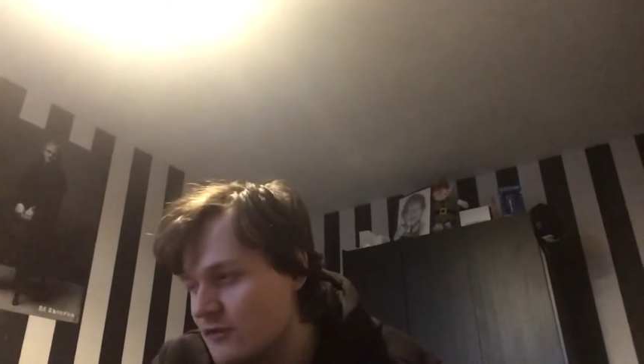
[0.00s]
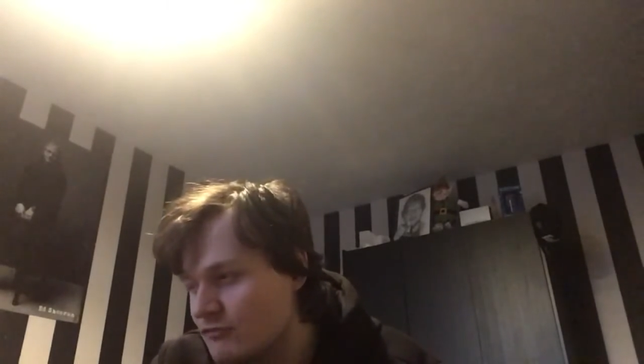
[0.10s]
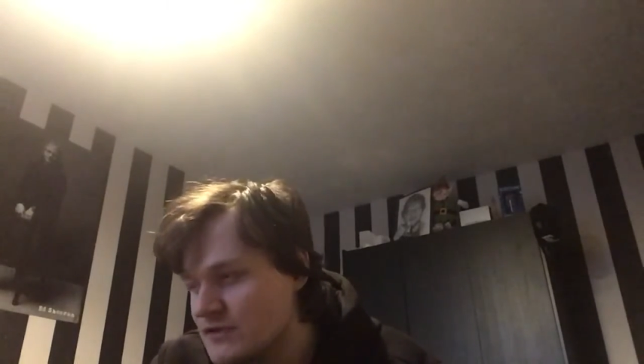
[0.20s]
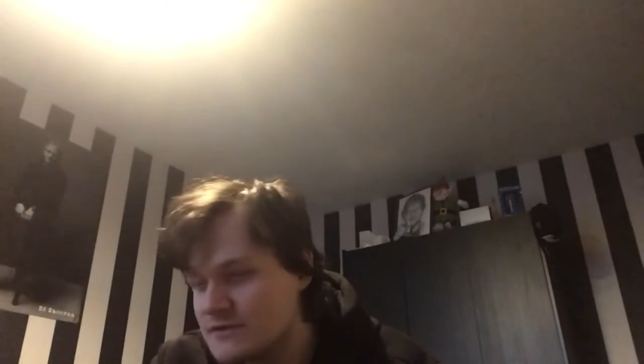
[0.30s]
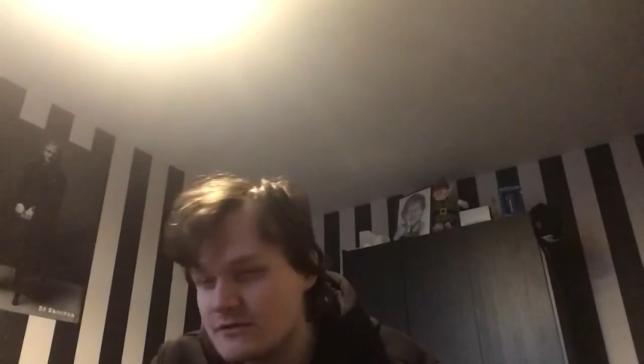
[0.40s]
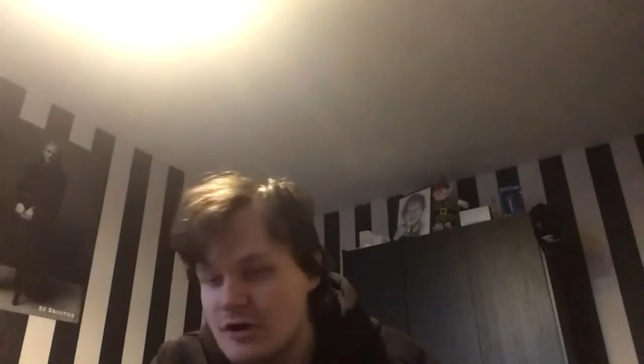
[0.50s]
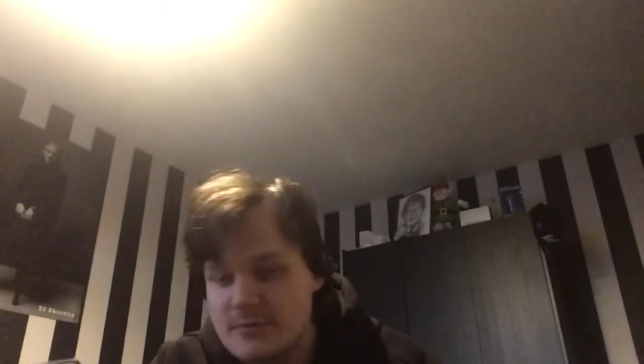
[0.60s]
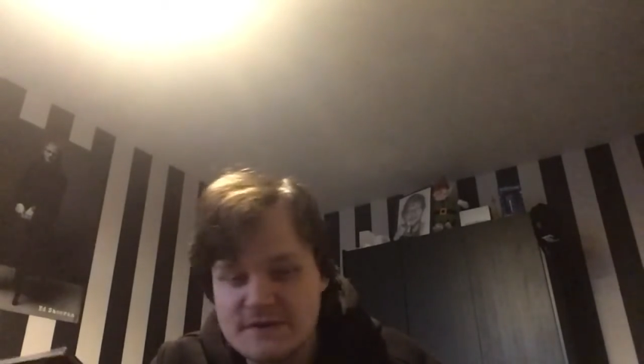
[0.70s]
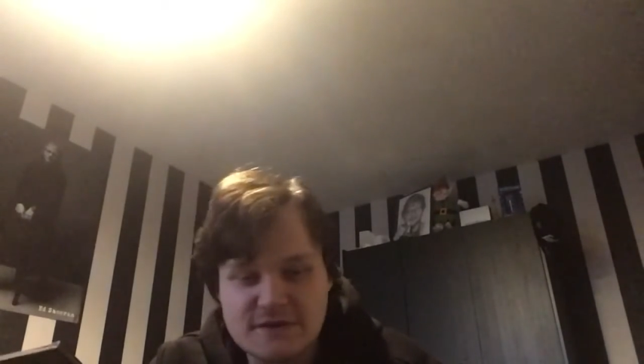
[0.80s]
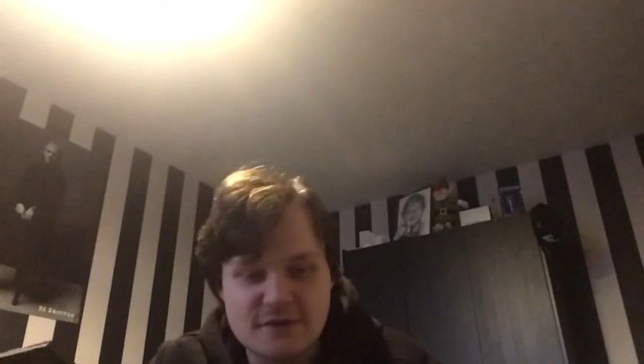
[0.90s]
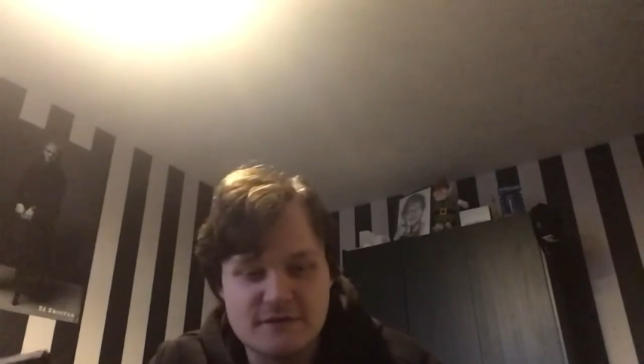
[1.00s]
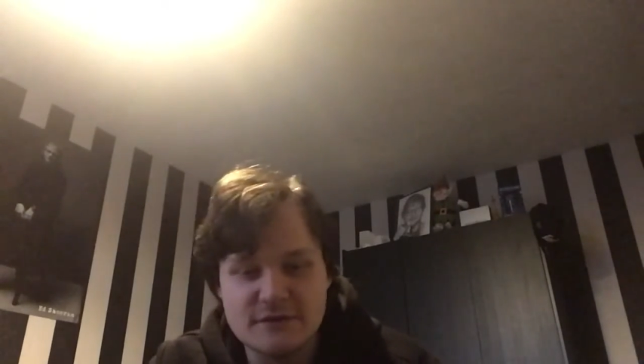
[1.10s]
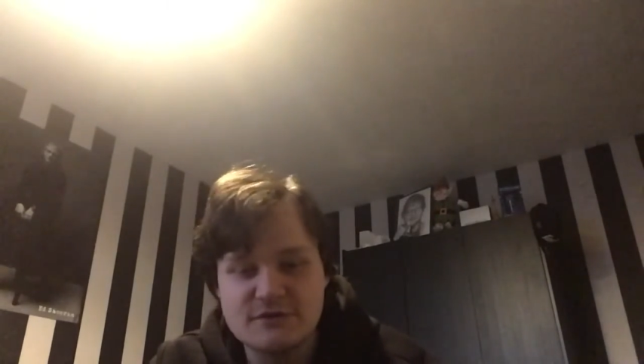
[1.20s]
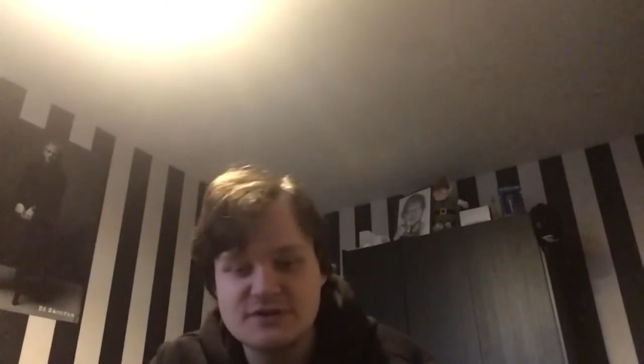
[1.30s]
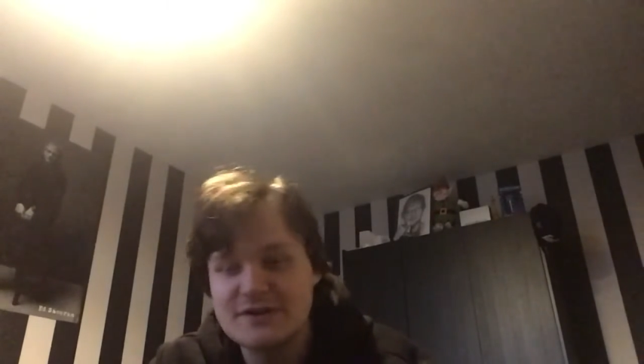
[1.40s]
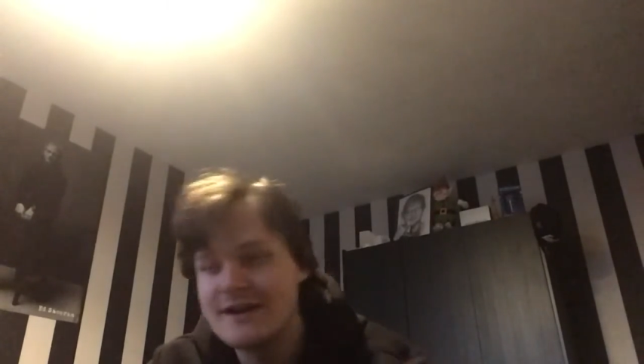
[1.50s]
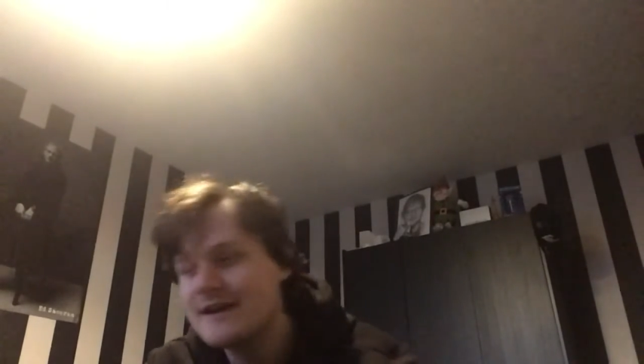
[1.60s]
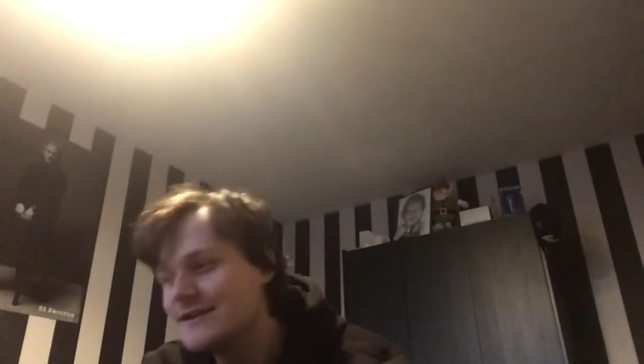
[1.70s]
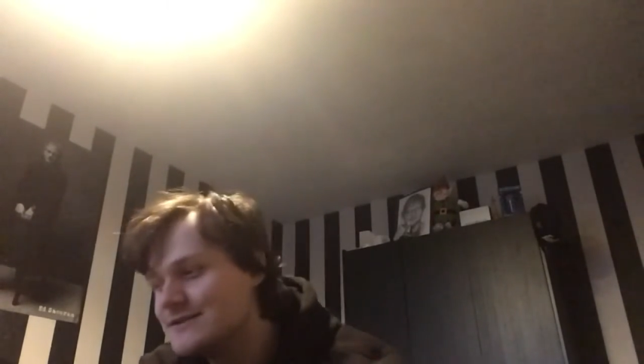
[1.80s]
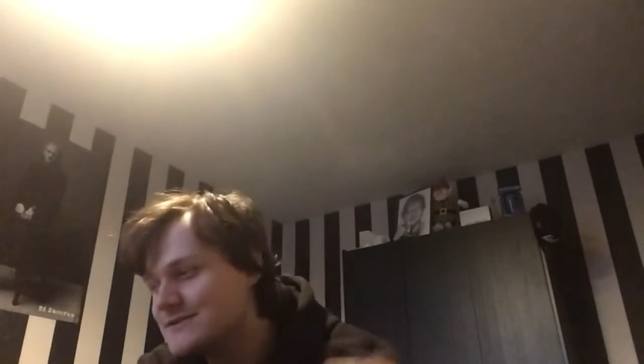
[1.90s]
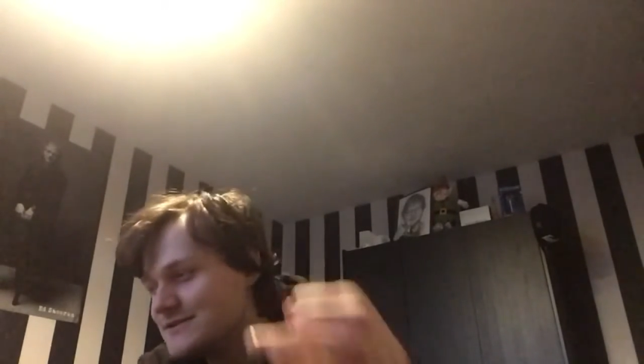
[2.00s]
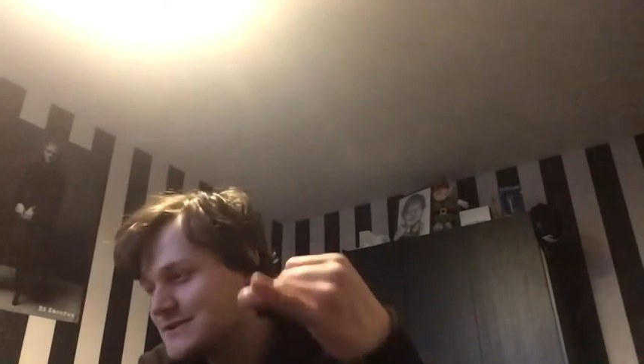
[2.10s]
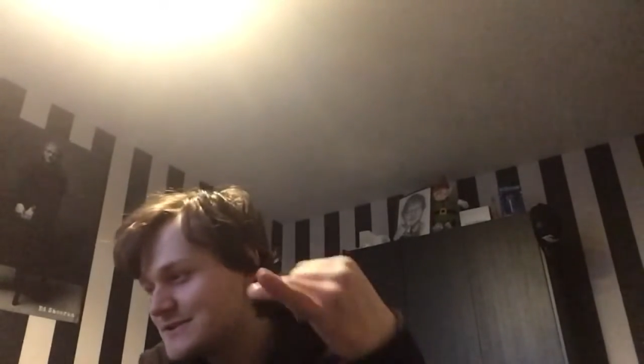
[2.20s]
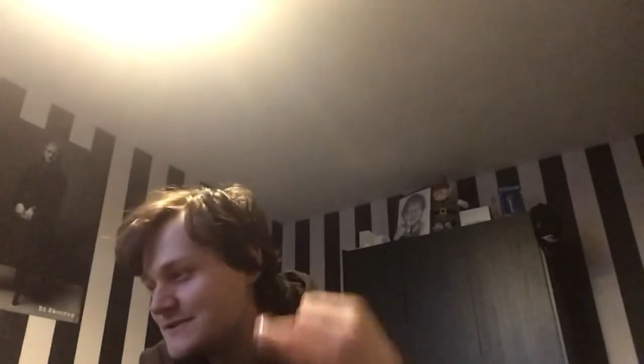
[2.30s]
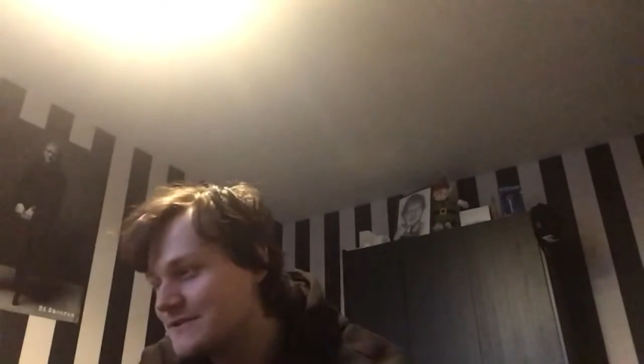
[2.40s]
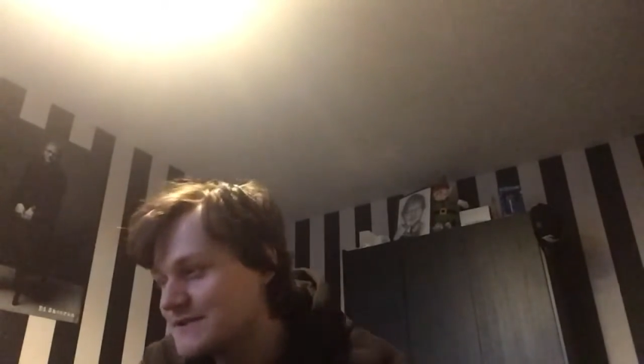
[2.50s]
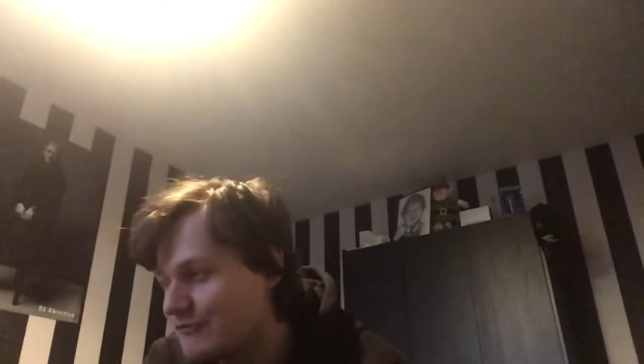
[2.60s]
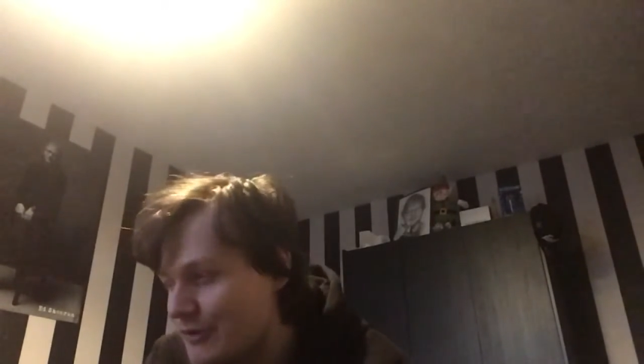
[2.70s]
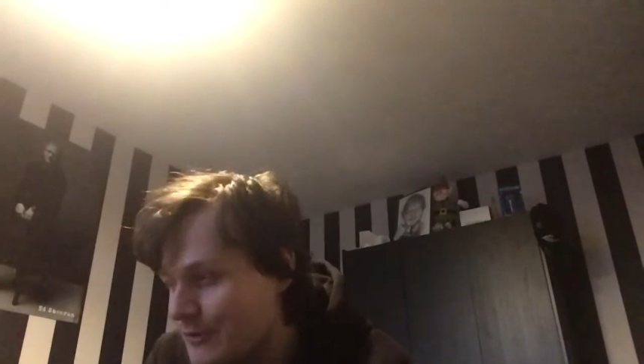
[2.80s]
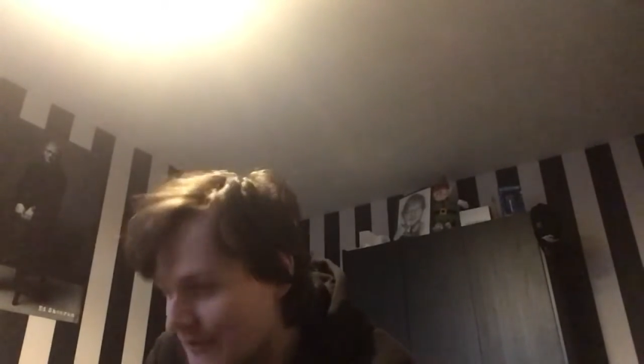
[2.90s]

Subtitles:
original copies of Loose Change, Songs I Wrote With